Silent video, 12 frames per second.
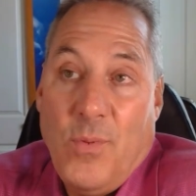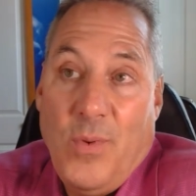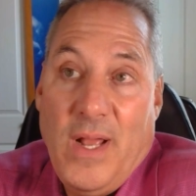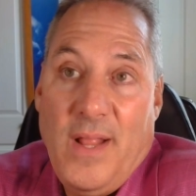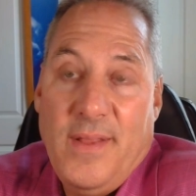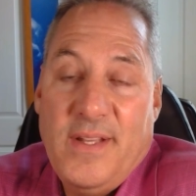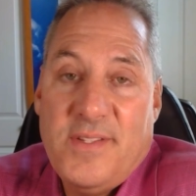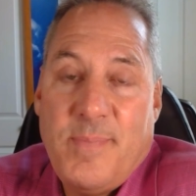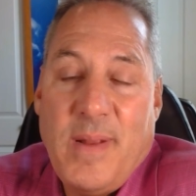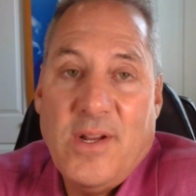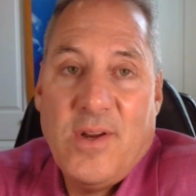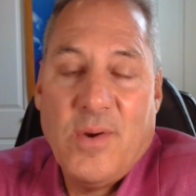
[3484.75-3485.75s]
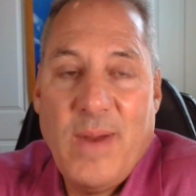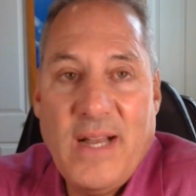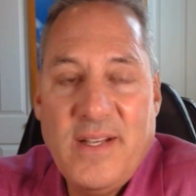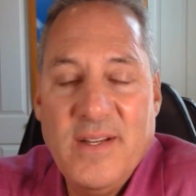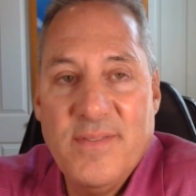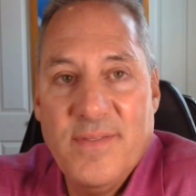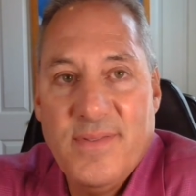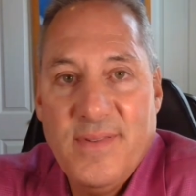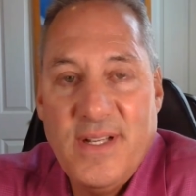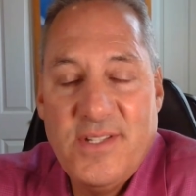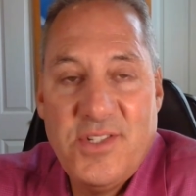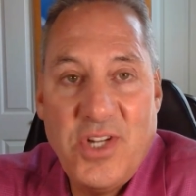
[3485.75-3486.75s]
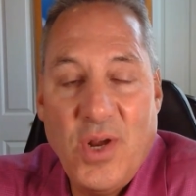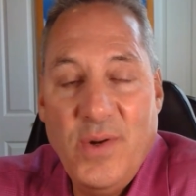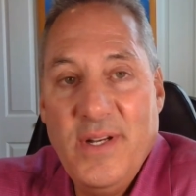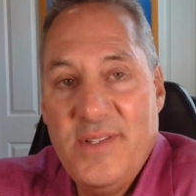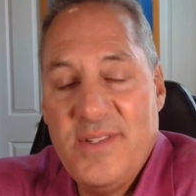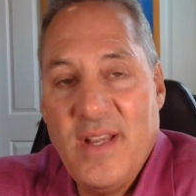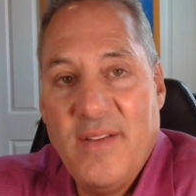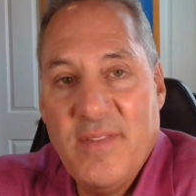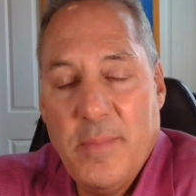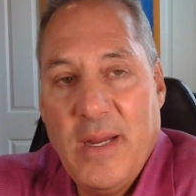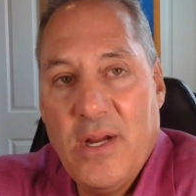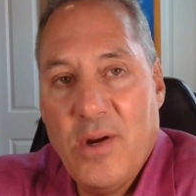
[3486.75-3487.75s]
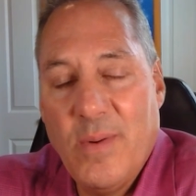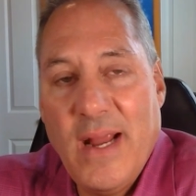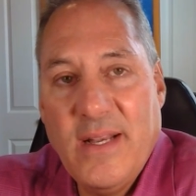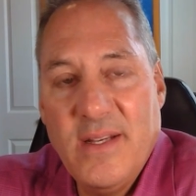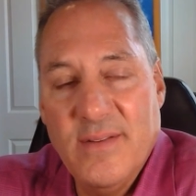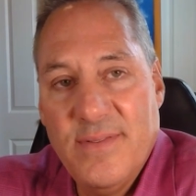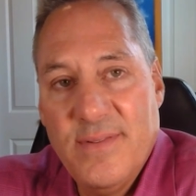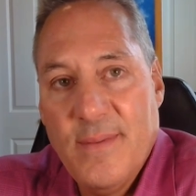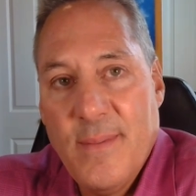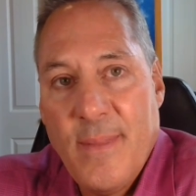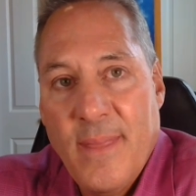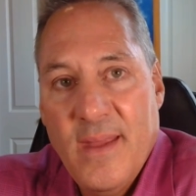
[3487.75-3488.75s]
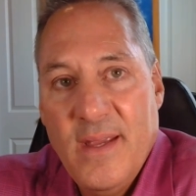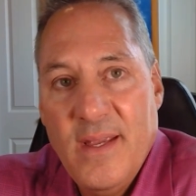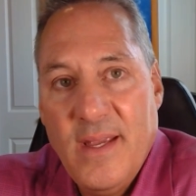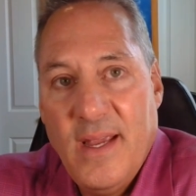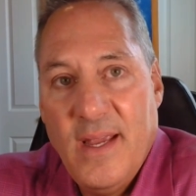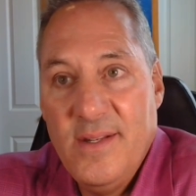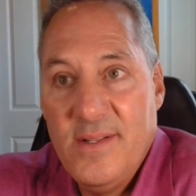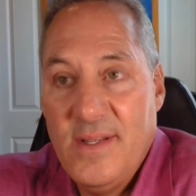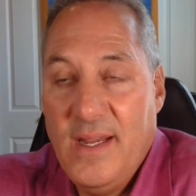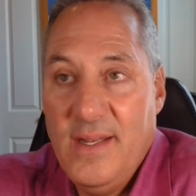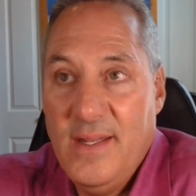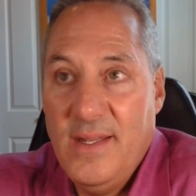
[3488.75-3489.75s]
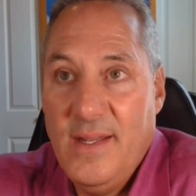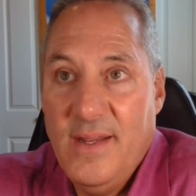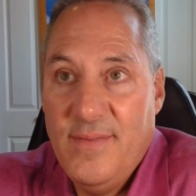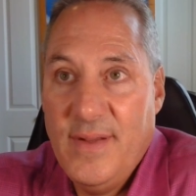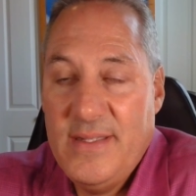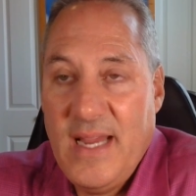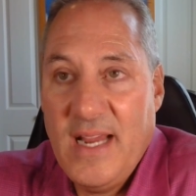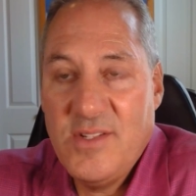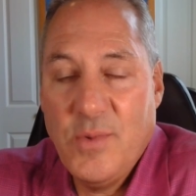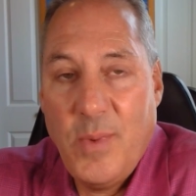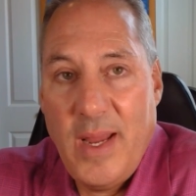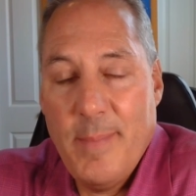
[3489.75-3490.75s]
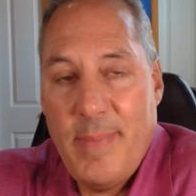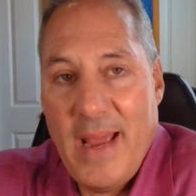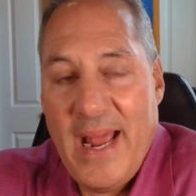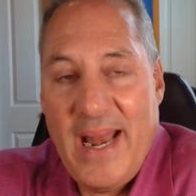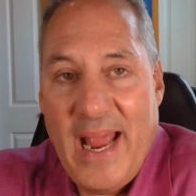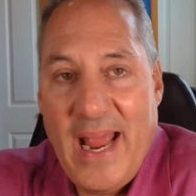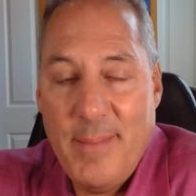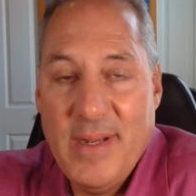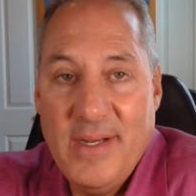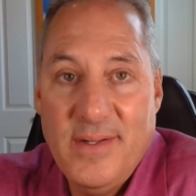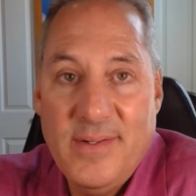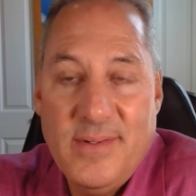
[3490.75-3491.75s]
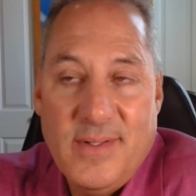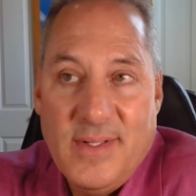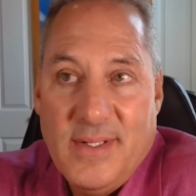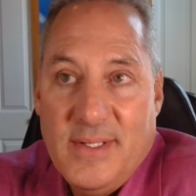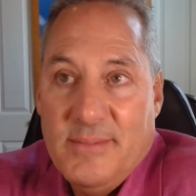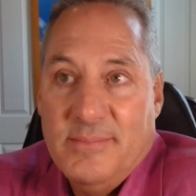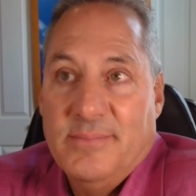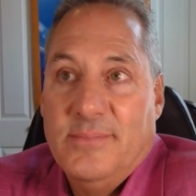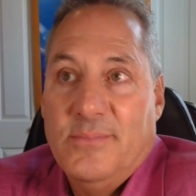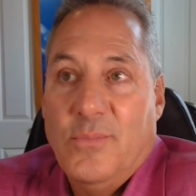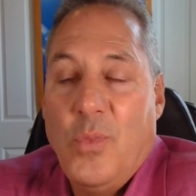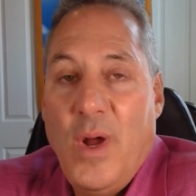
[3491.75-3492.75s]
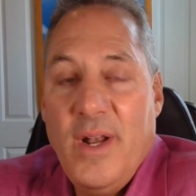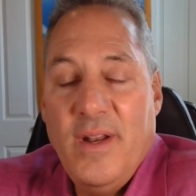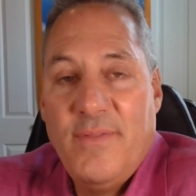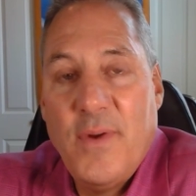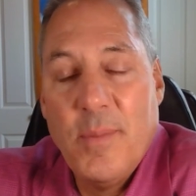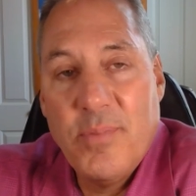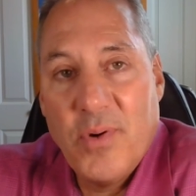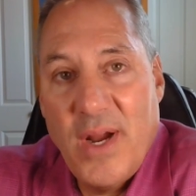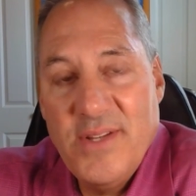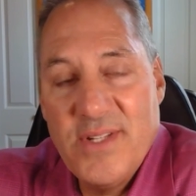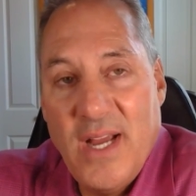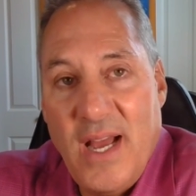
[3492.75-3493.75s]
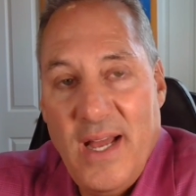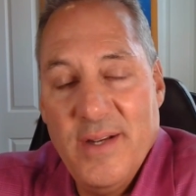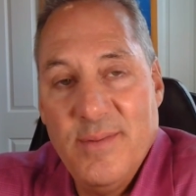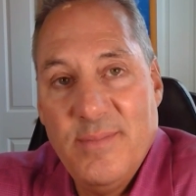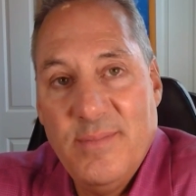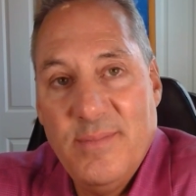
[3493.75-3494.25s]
Well, it's been corrective. It's shown itself to be corrective. And if it takes away a bad habit, wonderful, praise God.